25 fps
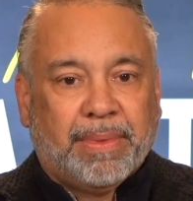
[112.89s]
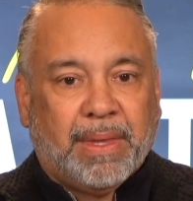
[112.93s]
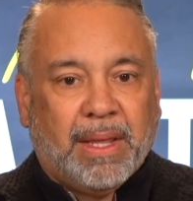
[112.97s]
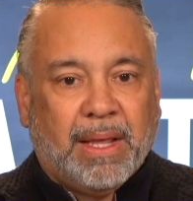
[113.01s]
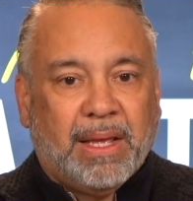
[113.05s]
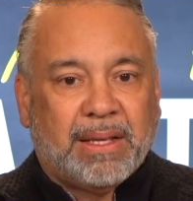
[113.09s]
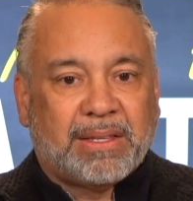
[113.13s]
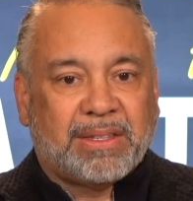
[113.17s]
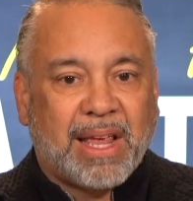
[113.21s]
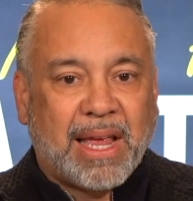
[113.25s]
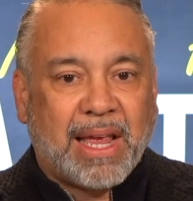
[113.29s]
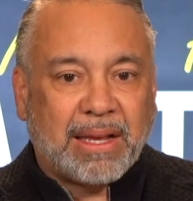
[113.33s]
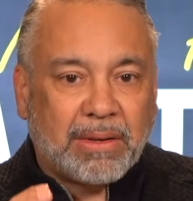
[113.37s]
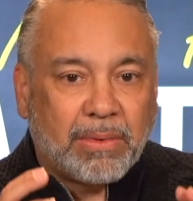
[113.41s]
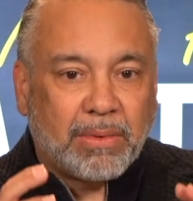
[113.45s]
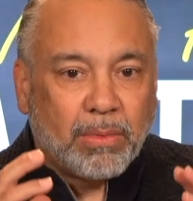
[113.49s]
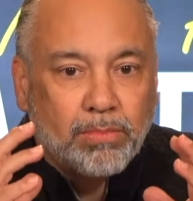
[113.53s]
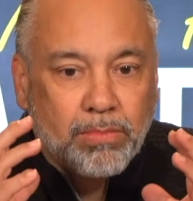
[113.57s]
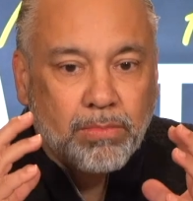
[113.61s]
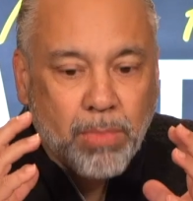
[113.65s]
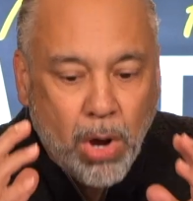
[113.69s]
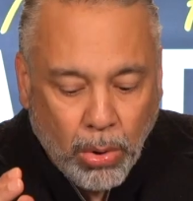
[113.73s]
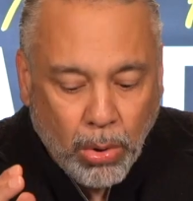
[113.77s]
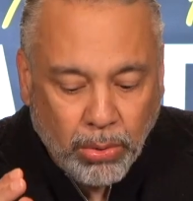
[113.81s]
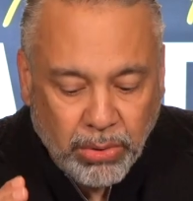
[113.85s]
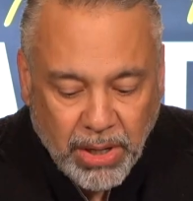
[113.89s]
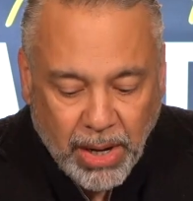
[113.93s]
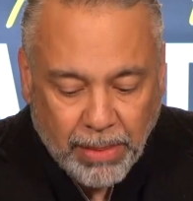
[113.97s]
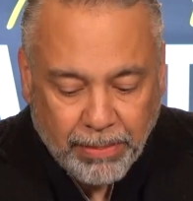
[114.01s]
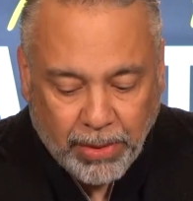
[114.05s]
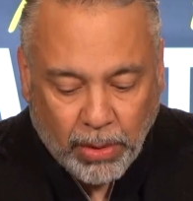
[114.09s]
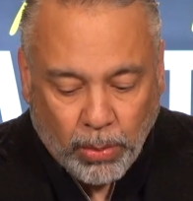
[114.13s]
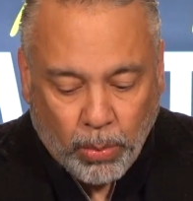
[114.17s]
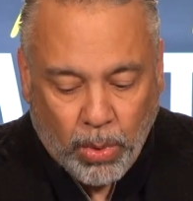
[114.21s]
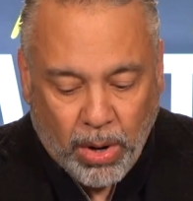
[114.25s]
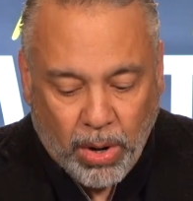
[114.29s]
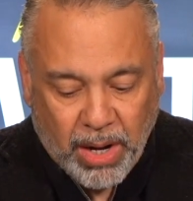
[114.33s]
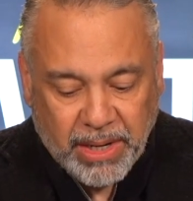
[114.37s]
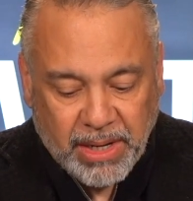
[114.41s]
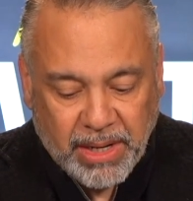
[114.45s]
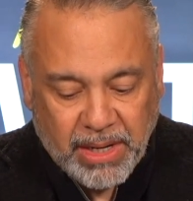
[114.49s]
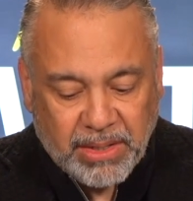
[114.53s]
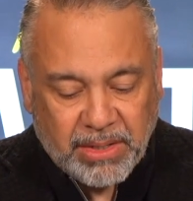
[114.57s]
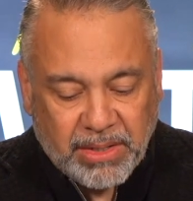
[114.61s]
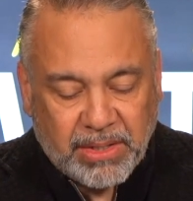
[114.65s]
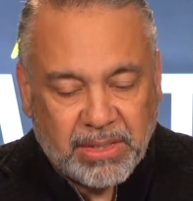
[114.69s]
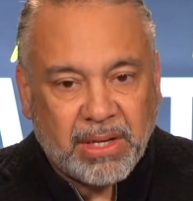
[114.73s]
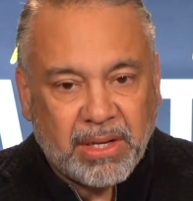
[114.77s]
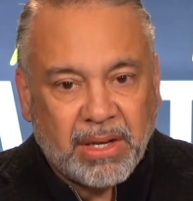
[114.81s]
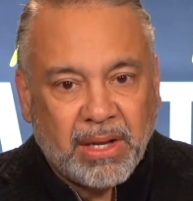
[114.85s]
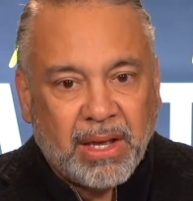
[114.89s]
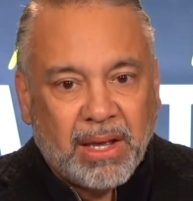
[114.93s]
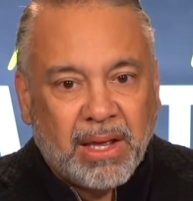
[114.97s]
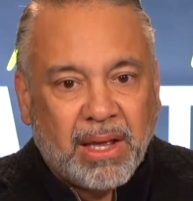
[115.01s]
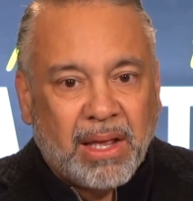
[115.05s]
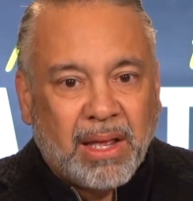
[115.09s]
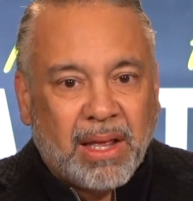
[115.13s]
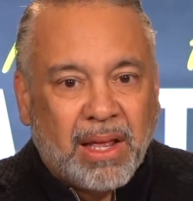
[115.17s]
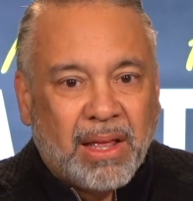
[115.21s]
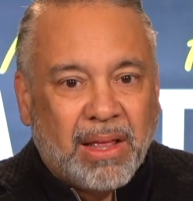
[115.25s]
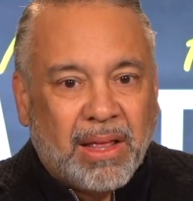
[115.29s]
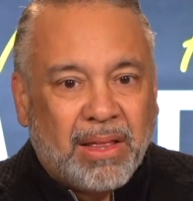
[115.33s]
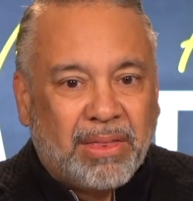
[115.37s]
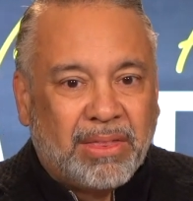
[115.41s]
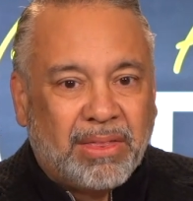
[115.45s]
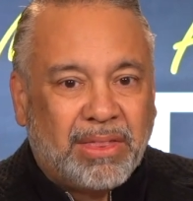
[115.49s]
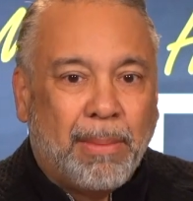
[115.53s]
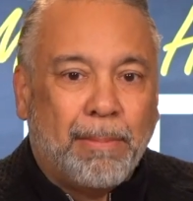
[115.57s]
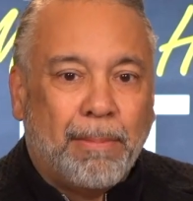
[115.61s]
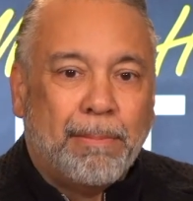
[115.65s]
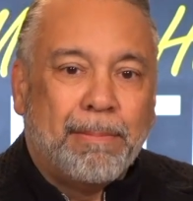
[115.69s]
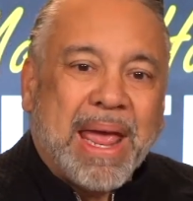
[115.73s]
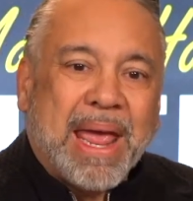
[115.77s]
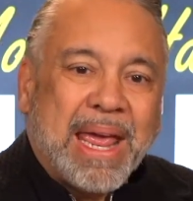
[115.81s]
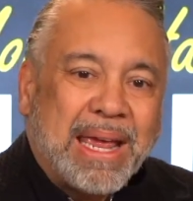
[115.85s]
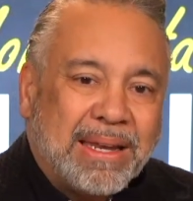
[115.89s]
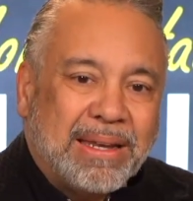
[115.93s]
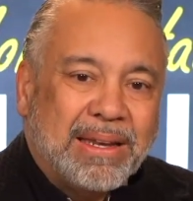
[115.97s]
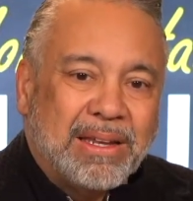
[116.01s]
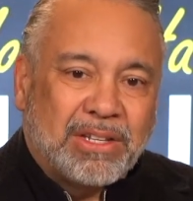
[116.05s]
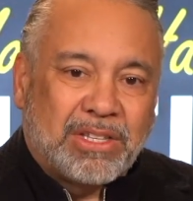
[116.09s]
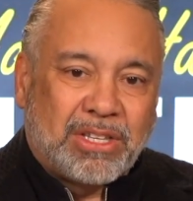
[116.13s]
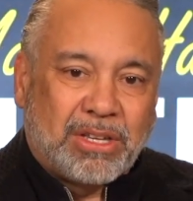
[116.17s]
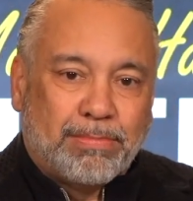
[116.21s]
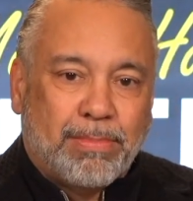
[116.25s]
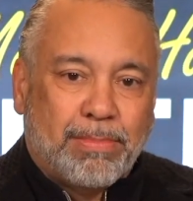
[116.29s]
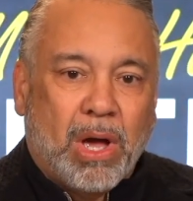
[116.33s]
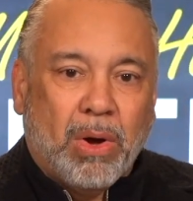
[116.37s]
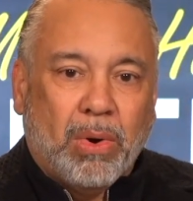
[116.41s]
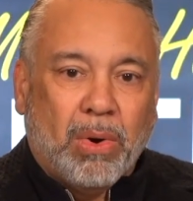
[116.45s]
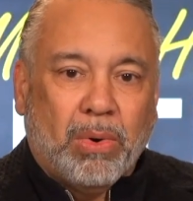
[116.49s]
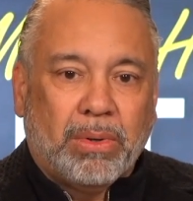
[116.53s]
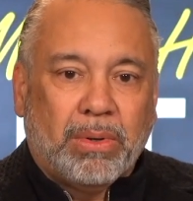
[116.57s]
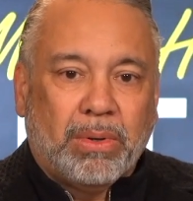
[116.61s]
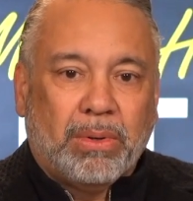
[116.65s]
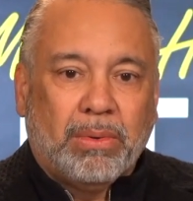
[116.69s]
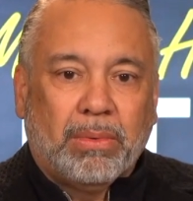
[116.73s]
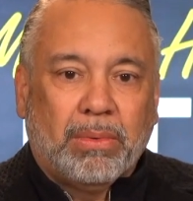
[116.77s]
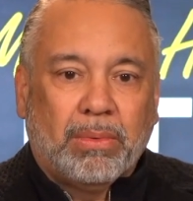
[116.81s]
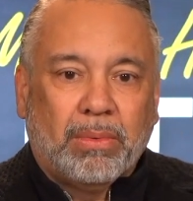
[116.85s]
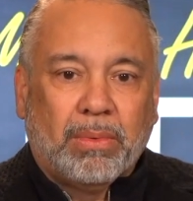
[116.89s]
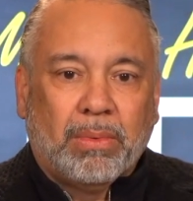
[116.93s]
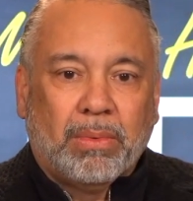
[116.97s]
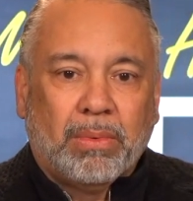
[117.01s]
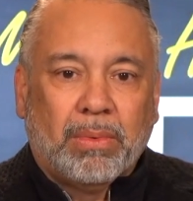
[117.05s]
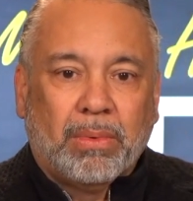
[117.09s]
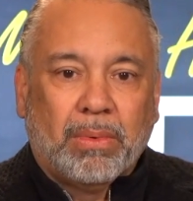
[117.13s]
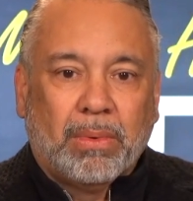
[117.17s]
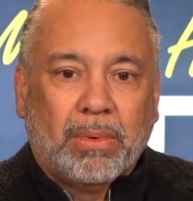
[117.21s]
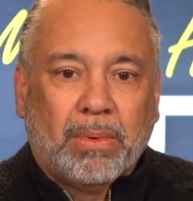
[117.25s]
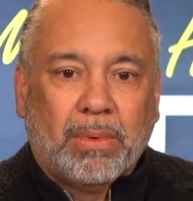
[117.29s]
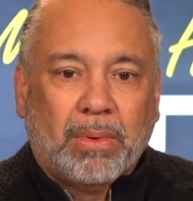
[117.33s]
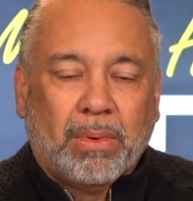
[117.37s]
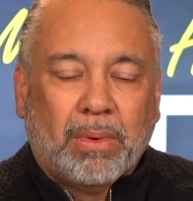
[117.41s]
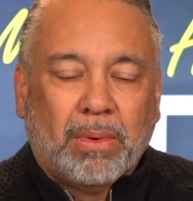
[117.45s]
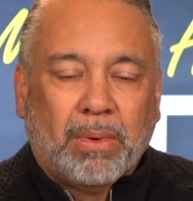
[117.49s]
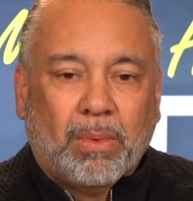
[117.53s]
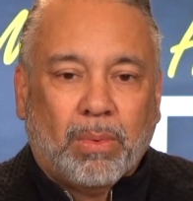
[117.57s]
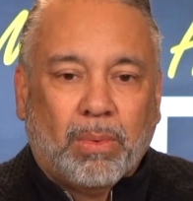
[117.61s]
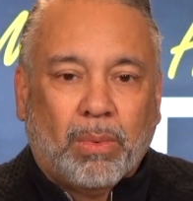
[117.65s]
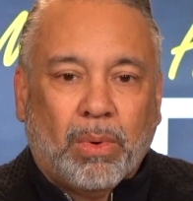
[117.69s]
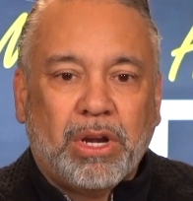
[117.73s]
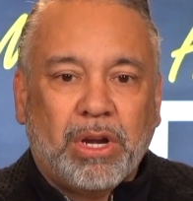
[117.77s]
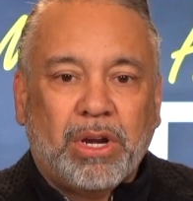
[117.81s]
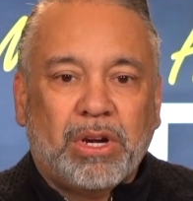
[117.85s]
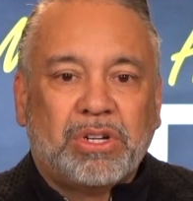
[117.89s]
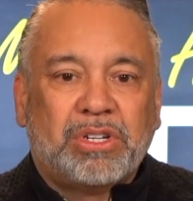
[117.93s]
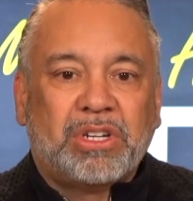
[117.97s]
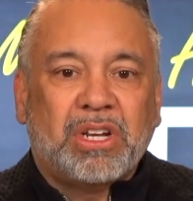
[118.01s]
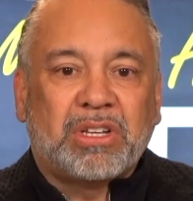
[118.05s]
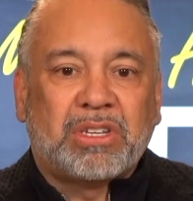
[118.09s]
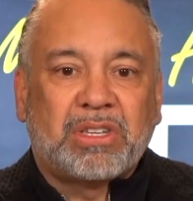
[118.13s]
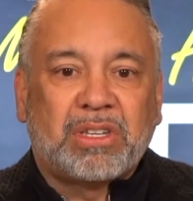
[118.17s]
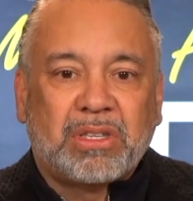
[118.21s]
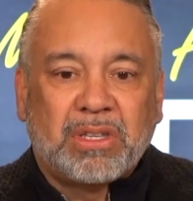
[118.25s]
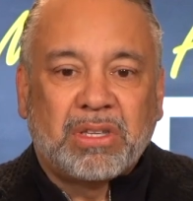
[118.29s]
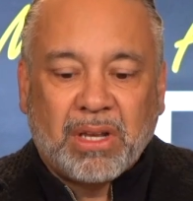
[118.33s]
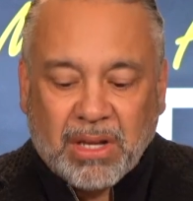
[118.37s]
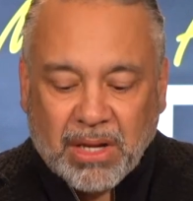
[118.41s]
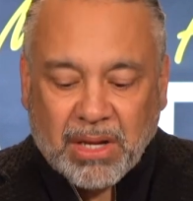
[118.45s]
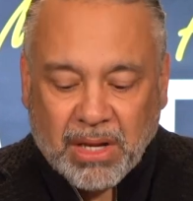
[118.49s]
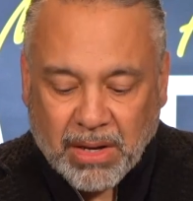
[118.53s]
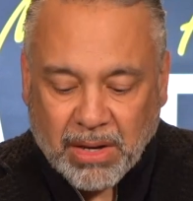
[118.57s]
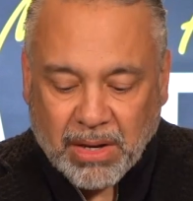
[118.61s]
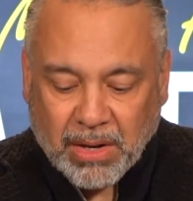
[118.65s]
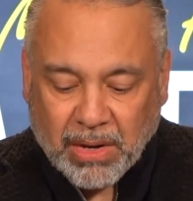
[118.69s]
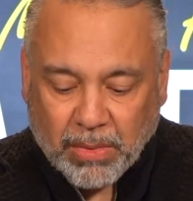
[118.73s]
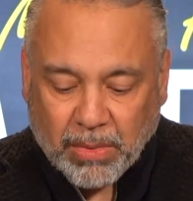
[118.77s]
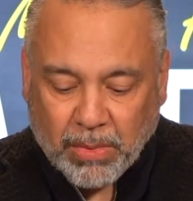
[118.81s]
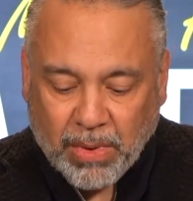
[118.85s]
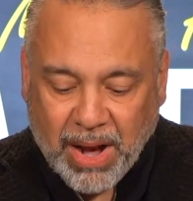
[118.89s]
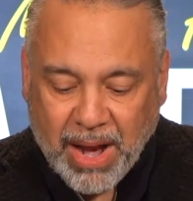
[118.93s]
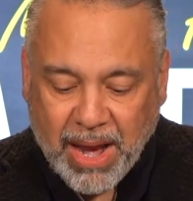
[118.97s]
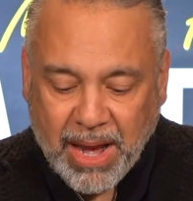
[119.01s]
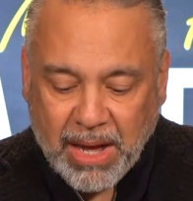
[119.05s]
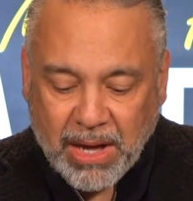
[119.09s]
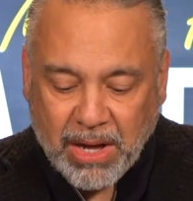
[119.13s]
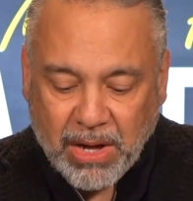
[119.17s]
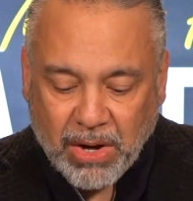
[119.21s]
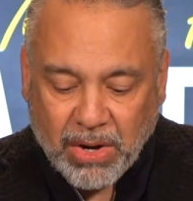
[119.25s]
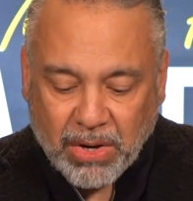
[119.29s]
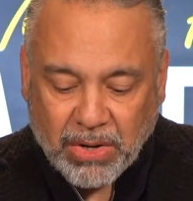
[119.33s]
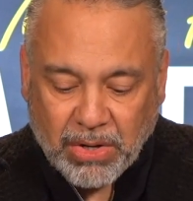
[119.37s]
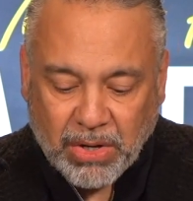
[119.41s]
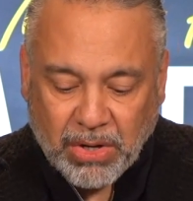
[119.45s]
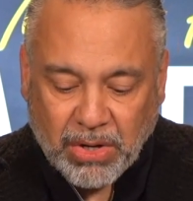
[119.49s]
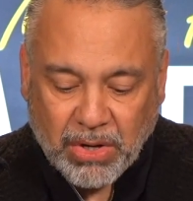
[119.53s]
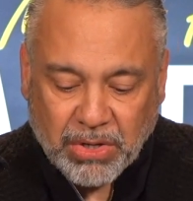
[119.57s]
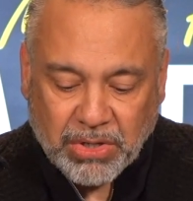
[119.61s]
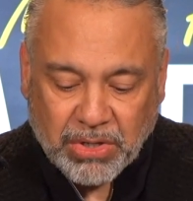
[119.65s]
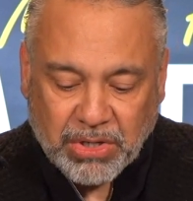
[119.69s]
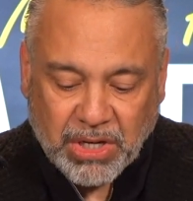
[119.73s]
It's like mode number one is the maintenance mode, where you're just right. You